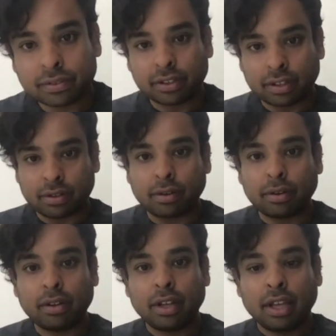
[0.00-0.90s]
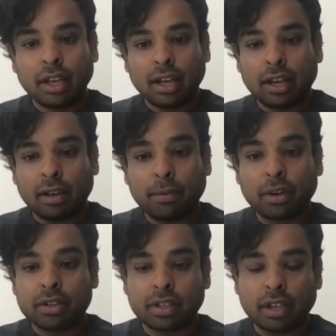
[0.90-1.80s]
you know,
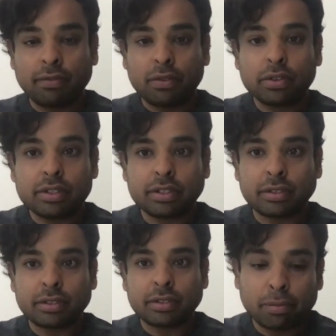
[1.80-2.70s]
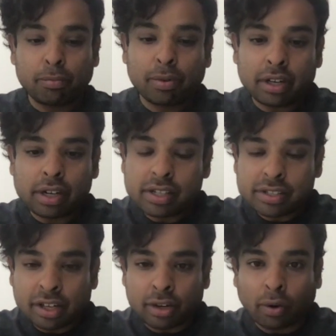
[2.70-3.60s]
because if those
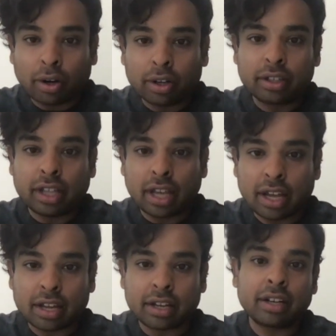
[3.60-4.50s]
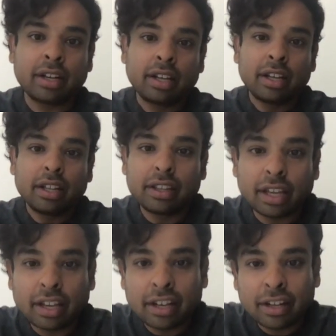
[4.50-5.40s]
capabilities are not there,
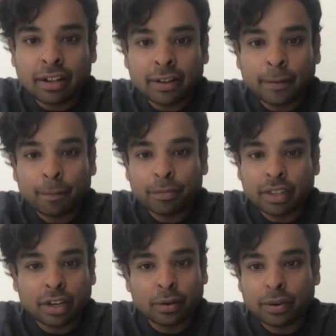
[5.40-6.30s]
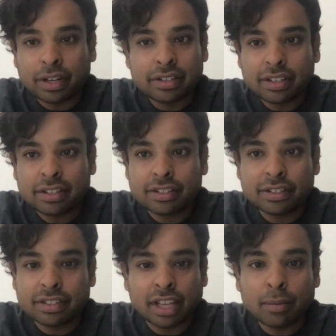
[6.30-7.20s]
then, um, you know, it's, it's the
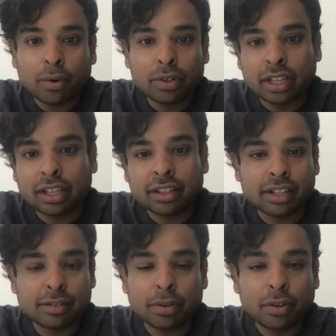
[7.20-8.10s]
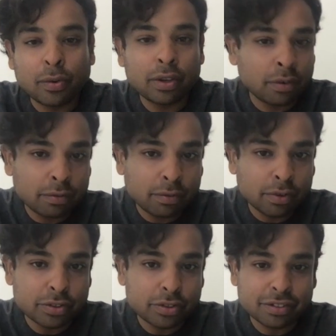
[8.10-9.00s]
same old thing that's been going on for
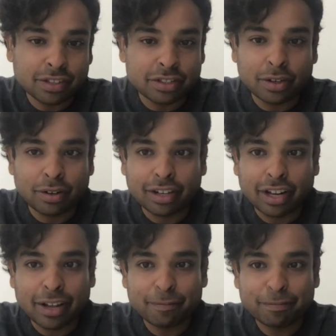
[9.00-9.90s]
such a long time.